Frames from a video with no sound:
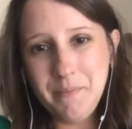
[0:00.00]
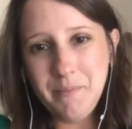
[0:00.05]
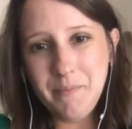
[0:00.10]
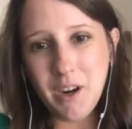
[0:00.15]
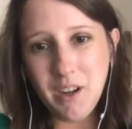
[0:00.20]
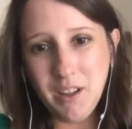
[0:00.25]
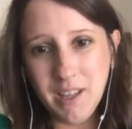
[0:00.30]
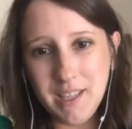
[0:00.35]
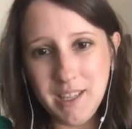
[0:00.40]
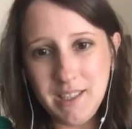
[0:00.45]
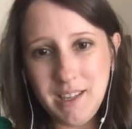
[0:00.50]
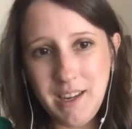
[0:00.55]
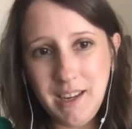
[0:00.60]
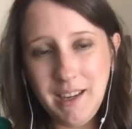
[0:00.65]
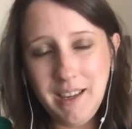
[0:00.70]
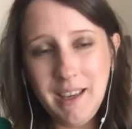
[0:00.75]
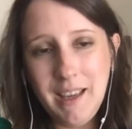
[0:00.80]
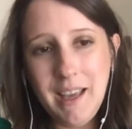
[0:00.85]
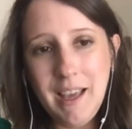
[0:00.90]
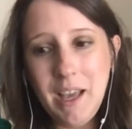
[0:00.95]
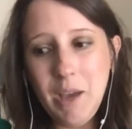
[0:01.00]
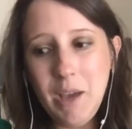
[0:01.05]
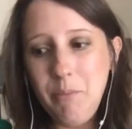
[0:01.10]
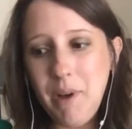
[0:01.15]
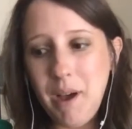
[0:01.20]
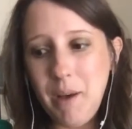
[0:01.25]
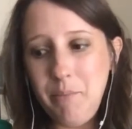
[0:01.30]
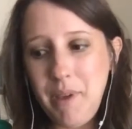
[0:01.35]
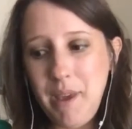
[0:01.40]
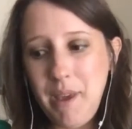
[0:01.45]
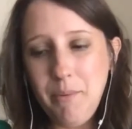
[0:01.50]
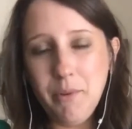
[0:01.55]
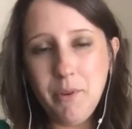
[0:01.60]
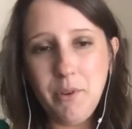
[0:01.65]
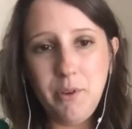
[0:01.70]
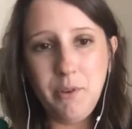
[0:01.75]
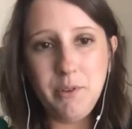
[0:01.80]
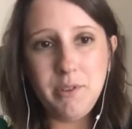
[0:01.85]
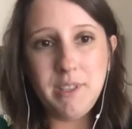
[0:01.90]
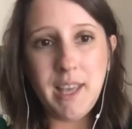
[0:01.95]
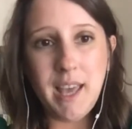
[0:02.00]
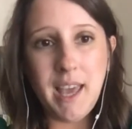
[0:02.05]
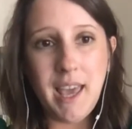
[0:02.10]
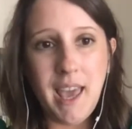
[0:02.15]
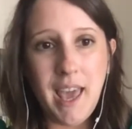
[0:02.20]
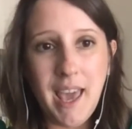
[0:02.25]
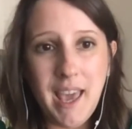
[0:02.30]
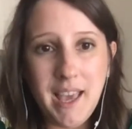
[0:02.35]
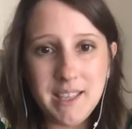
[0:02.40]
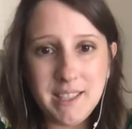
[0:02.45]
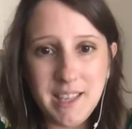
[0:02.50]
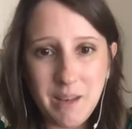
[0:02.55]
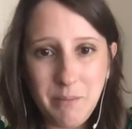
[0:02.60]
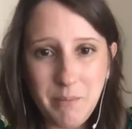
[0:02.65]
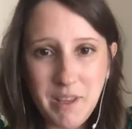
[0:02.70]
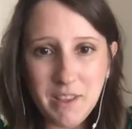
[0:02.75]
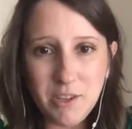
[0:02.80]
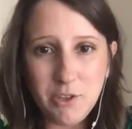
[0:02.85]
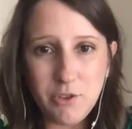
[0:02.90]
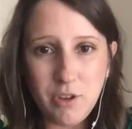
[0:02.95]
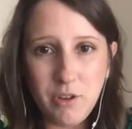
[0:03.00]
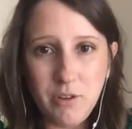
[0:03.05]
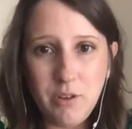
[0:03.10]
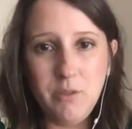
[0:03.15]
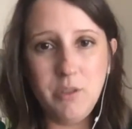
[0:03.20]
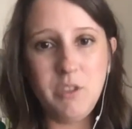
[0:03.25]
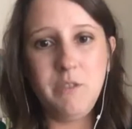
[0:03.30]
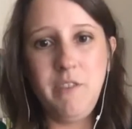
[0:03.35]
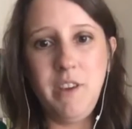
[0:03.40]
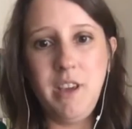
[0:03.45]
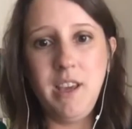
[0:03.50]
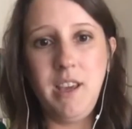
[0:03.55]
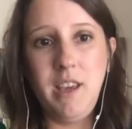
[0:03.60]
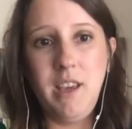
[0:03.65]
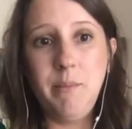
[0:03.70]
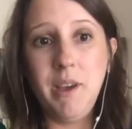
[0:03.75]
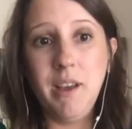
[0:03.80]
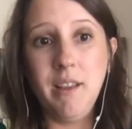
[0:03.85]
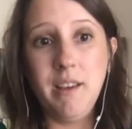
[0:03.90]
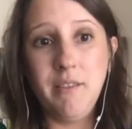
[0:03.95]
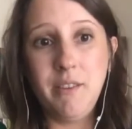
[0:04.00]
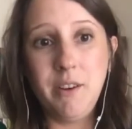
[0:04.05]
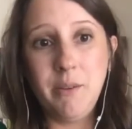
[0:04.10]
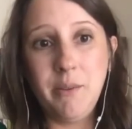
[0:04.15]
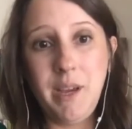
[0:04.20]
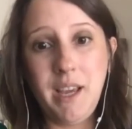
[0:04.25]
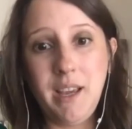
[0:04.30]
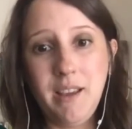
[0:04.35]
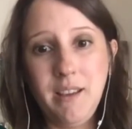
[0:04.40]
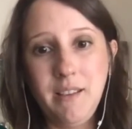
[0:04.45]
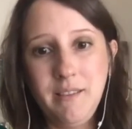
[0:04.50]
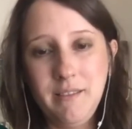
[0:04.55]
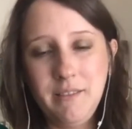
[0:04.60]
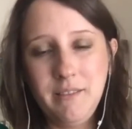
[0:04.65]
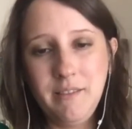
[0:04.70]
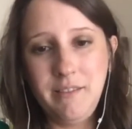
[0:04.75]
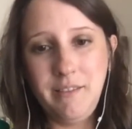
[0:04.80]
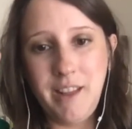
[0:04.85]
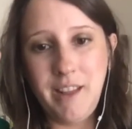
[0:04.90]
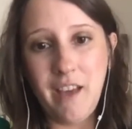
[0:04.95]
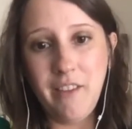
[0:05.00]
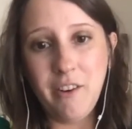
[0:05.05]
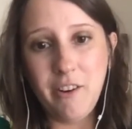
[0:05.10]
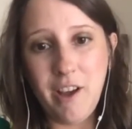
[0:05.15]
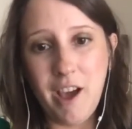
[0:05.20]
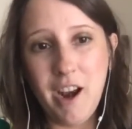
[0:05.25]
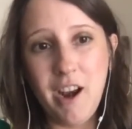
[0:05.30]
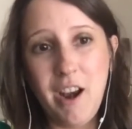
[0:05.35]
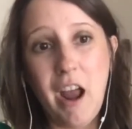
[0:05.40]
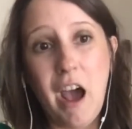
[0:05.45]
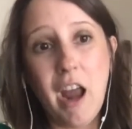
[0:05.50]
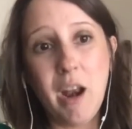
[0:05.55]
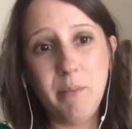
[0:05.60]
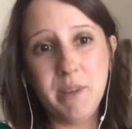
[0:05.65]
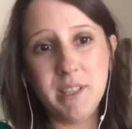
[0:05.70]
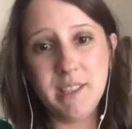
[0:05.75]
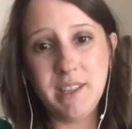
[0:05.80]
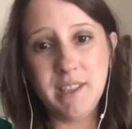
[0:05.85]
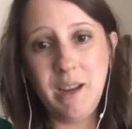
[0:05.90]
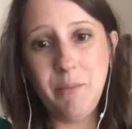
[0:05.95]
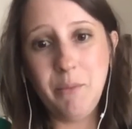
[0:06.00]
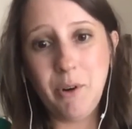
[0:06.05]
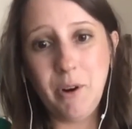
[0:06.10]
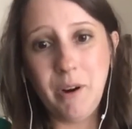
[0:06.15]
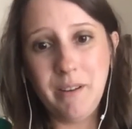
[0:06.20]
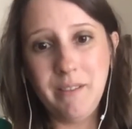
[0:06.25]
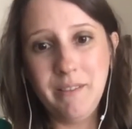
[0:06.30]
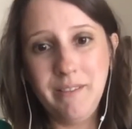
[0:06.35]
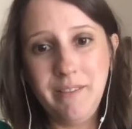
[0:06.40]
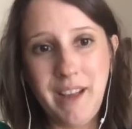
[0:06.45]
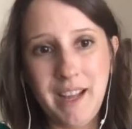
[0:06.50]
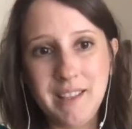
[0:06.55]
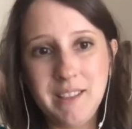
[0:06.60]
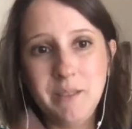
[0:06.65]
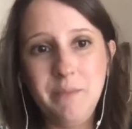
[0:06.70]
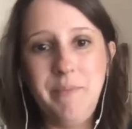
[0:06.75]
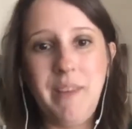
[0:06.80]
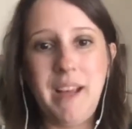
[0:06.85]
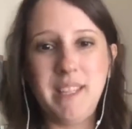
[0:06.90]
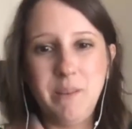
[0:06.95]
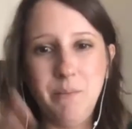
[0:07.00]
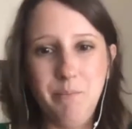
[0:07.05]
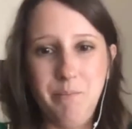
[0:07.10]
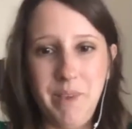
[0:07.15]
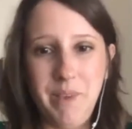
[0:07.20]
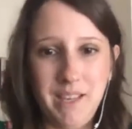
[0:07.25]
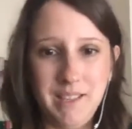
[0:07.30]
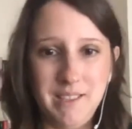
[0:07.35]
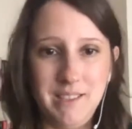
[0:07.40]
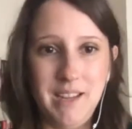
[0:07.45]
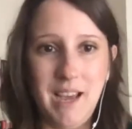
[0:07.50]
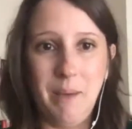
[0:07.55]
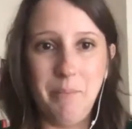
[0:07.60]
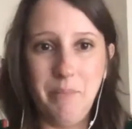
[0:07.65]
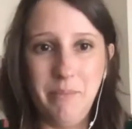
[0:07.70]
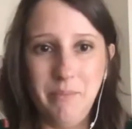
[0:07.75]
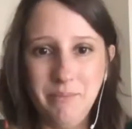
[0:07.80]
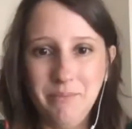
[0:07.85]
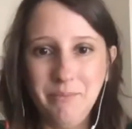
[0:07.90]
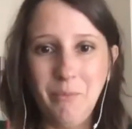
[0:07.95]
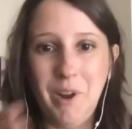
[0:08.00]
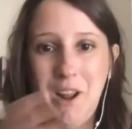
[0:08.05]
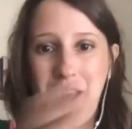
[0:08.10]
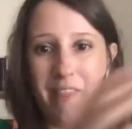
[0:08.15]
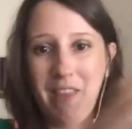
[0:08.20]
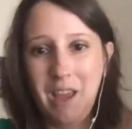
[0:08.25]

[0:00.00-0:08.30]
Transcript: listening, but people who say, hey, send me the show notes via email every week. Now they're not anonymous anymore. That's a big step when I think